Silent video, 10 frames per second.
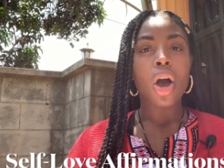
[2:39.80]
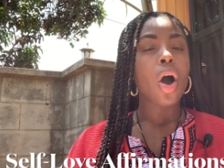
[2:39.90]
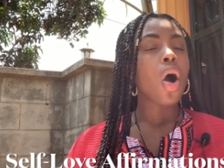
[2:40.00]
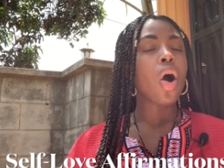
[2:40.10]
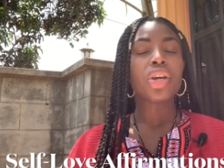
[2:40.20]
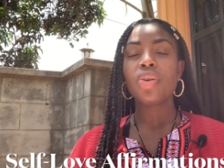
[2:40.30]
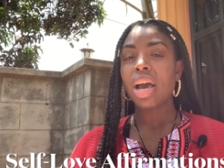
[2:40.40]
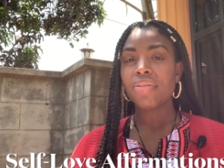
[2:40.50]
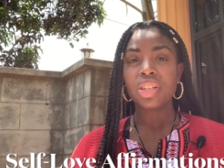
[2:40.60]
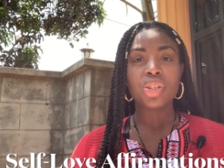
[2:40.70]
all you
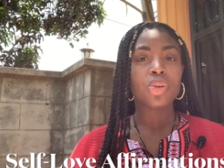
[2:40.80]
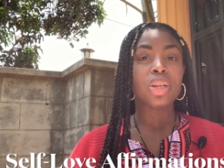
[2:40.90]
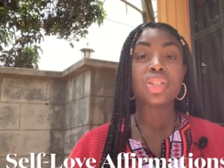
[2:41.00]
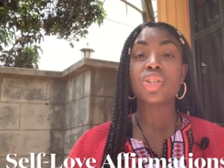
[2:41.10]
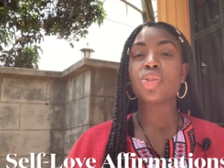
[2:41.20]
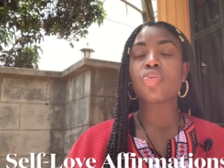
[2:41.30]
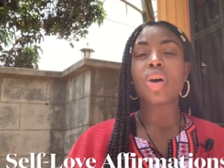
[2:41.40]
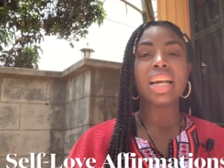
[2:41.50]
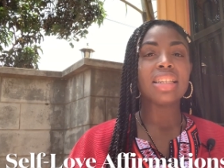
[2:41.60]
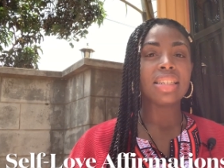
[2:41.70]
have to do is just
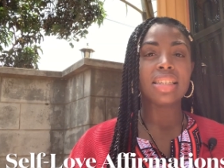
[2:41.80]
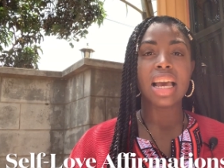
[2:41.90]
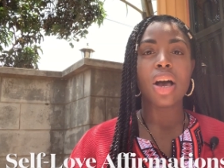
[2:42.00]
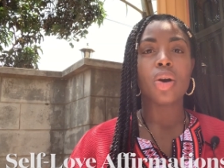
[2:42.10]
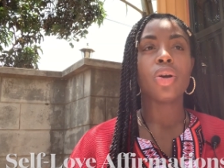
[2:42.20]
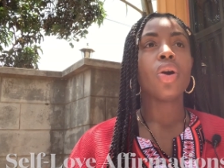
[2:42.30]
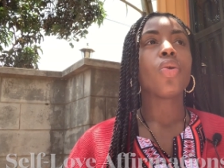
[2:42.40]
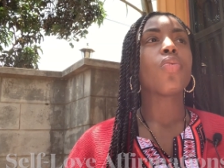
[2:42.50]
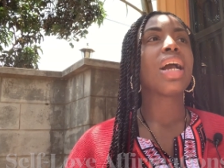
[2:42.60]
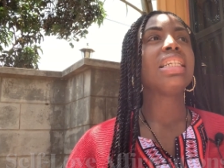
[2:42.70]
write this down.
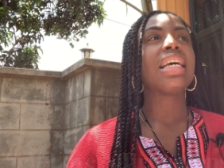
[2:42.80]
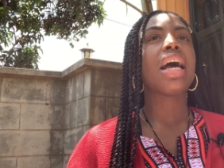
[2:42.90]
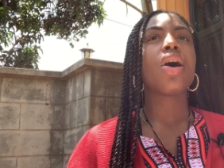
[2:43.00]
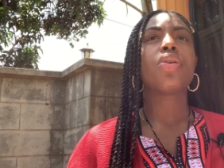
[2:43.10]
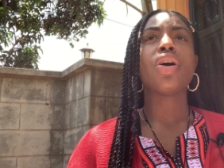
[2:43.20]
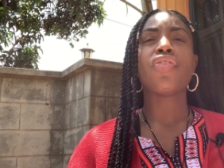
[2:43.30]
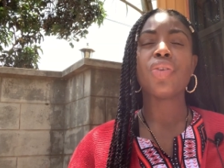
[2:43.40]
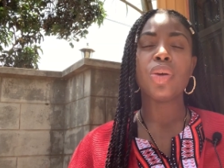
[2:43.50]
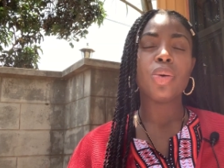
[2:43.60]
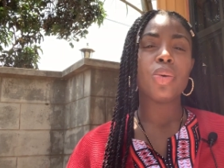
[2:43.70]
Write down a
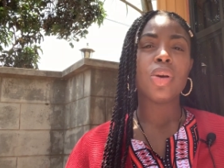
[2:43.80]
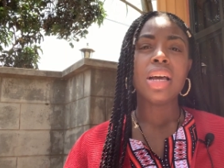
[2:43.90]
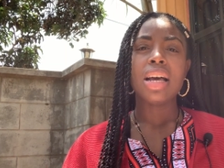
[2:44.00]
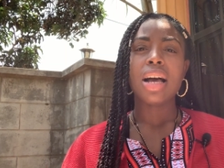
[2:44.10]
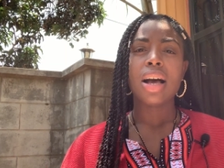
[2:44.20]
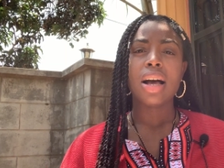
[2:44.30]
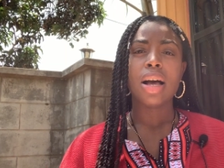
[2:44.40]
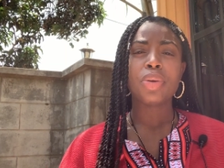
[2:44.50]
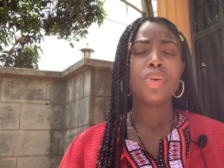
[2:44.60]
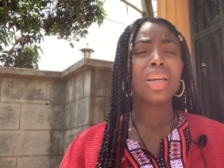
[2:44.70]
few
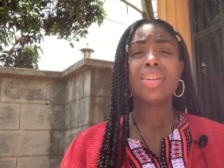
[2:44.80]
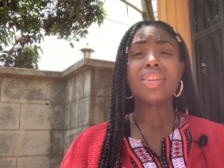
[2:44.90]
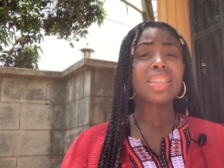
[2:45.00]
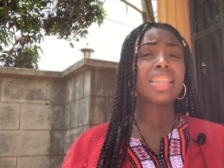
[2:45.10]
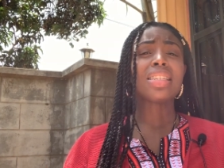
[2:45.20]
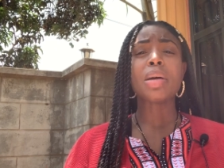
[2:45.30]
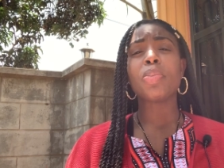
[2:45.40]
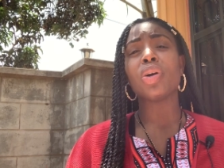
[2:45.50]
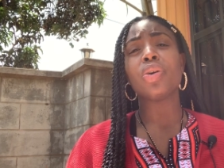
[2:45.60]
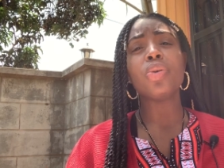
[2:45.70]
uh, you can look this up
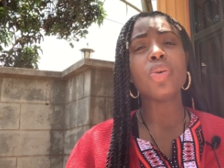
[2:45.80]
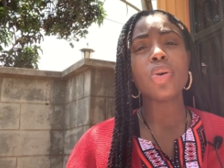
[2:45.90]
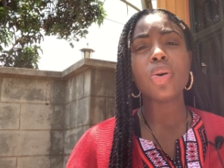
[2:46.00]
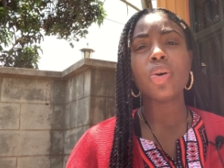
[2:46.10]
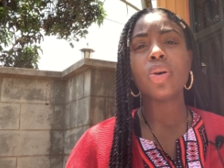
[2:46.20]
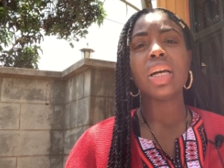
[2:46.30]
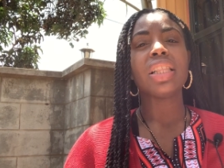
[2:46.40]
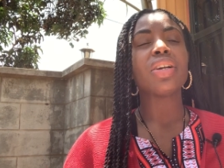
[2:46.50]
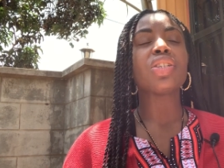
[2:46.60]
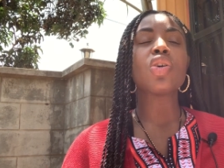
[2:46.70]
on Google.
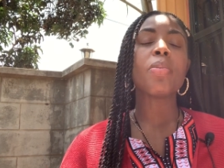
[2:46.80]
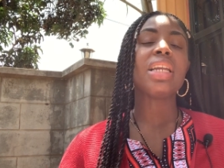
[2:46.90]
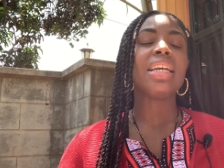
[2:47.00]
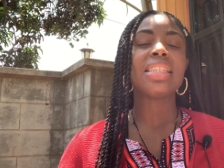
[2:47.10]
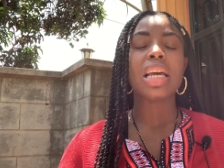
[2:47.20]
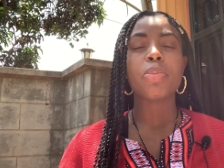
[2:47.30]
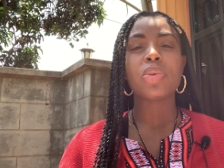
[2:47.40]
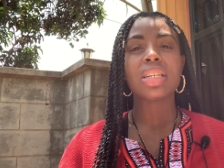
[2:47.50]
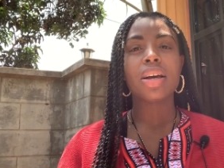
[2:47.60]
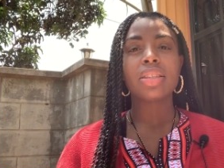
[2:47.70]
There's so many
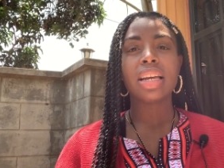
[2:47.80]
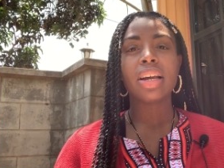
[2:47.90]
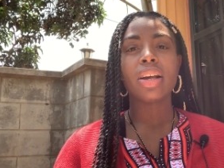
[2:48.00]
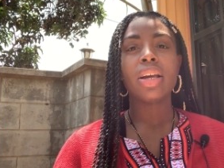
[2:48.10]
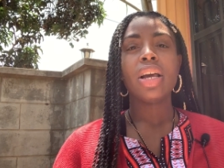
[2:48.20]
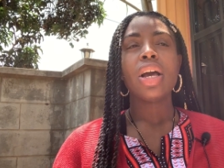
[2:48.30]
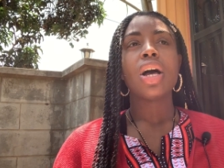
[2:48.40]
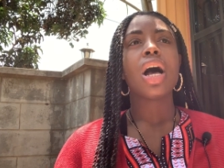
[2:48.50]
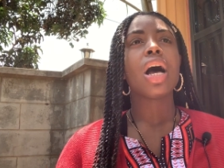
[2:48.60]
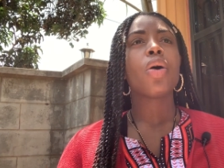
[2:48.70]
examples out there
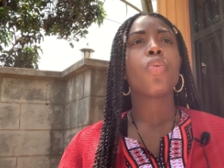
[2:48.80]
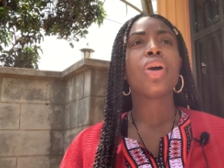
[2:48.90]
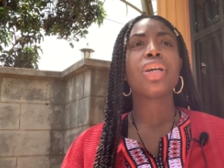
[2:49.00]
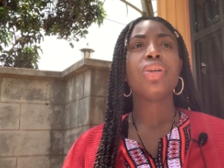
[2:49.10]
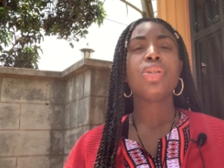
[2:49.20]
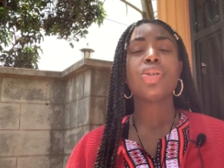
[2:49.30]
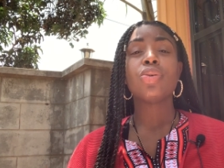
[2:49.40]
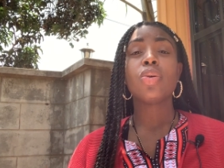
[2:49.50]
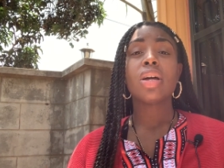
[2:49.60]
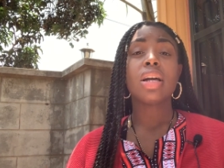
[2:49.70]
uh, where you
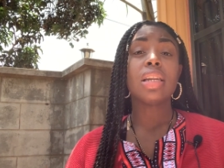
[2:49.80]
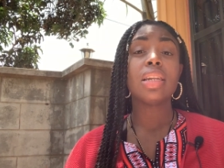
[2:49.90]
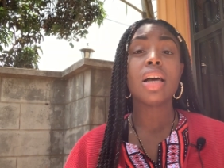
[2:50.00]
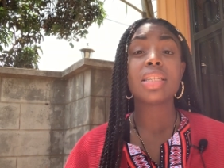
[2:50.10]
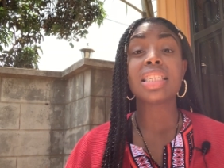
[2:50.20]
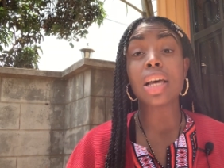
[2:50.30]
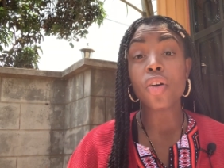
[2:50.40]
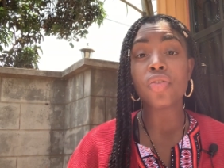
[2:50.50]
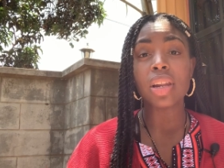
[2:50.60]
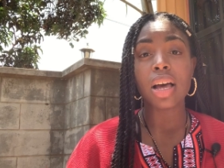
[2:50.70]
do lo
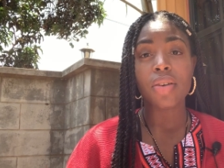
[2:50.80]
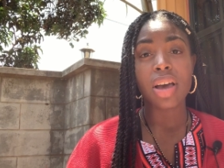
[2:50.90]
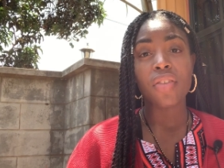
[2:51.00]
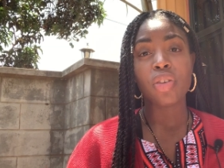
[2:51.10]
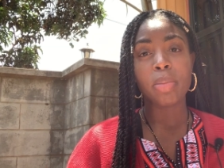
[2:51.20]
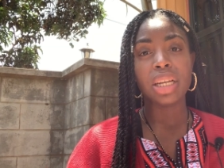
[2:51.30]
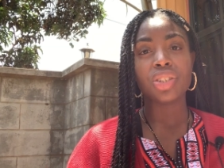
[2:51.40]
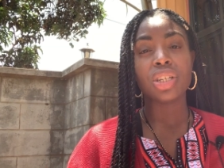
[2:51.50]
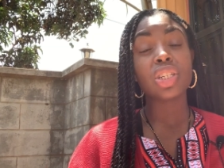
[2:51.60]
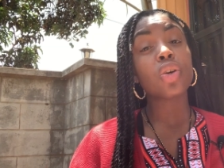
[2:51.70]
self love
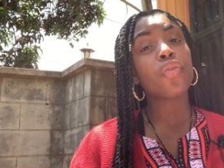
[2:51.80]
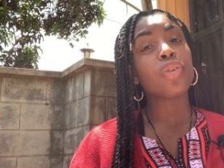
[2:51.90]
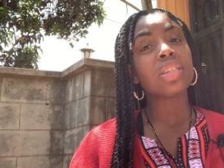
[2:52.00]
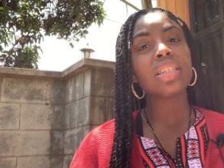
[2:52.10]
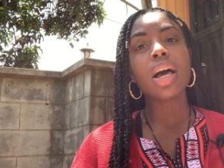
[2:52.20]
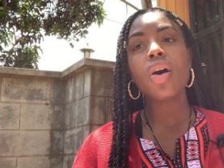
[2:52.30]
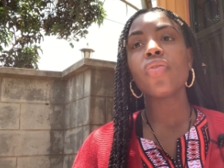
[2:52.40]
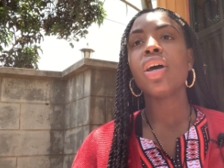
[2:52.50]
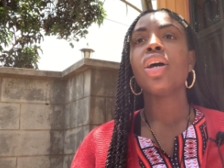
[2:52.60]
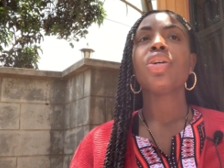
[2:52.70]
affirmations. So for self,
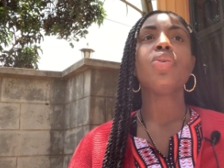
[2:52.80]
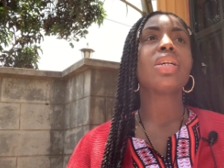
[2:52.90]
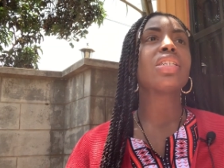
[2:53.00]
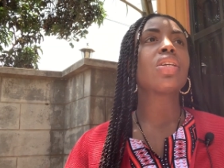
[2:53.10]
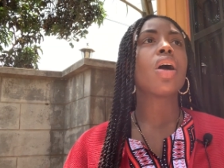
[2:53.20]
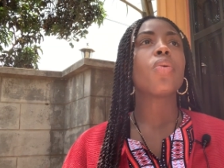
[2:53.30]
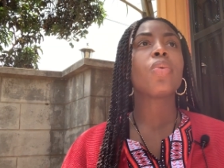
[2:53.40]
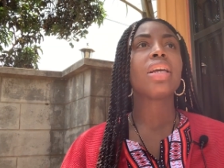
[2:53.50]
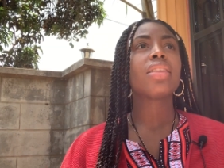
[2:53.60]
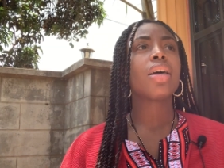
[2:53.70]
you can start
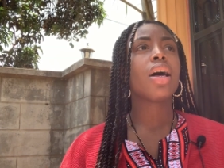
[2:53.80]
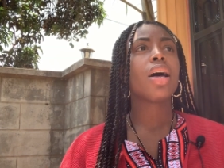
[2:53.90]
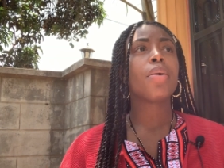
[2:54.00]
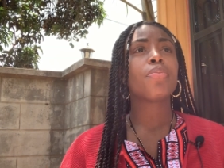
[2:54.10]
with um,